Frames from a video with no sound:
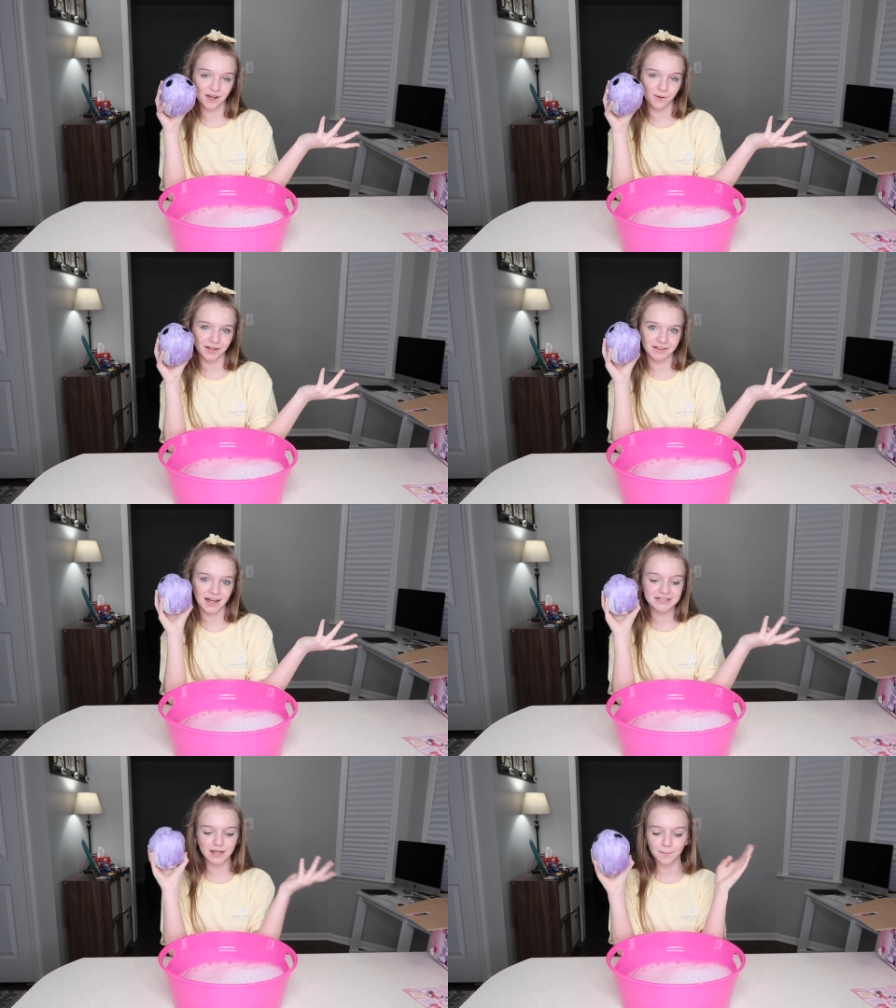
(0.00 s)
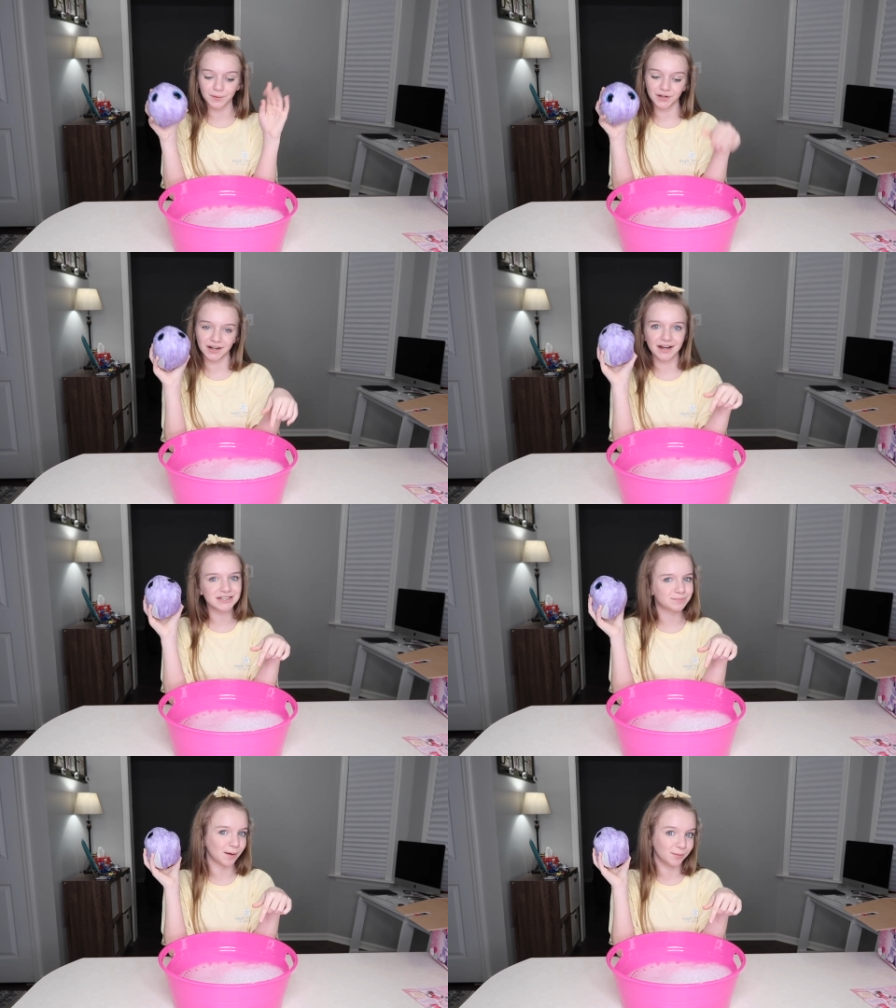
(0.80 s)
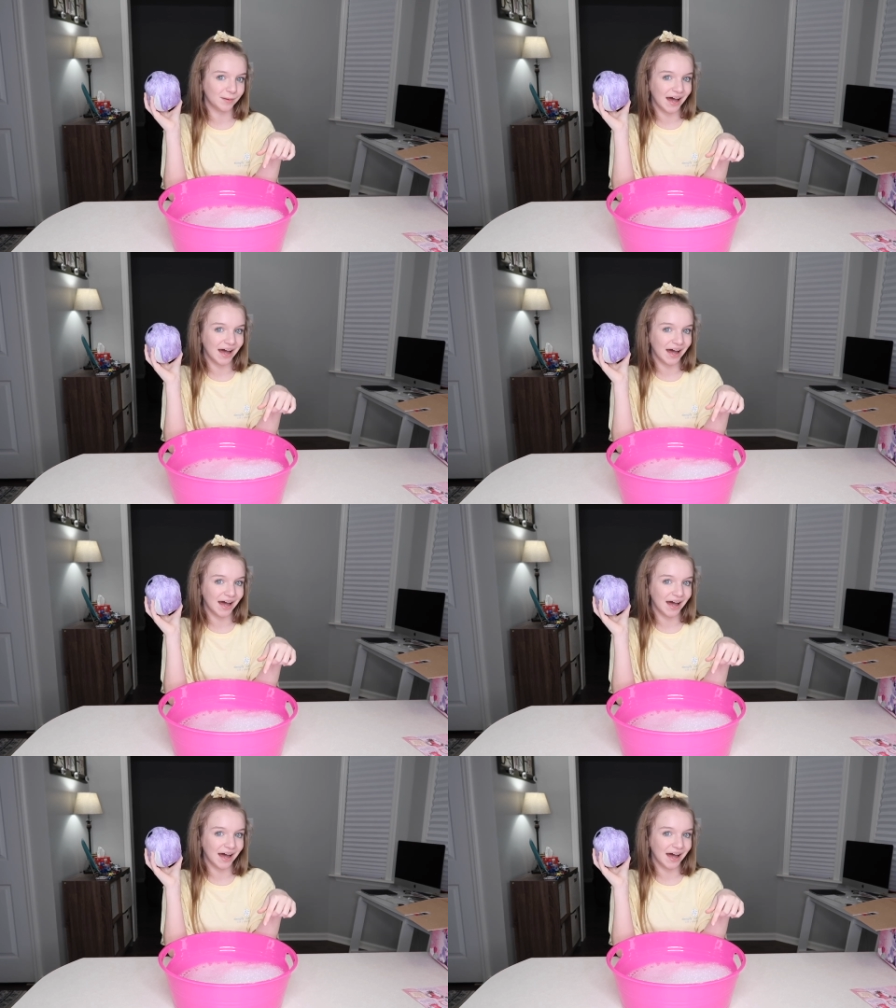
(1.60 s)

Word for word: So let's put it in its bubble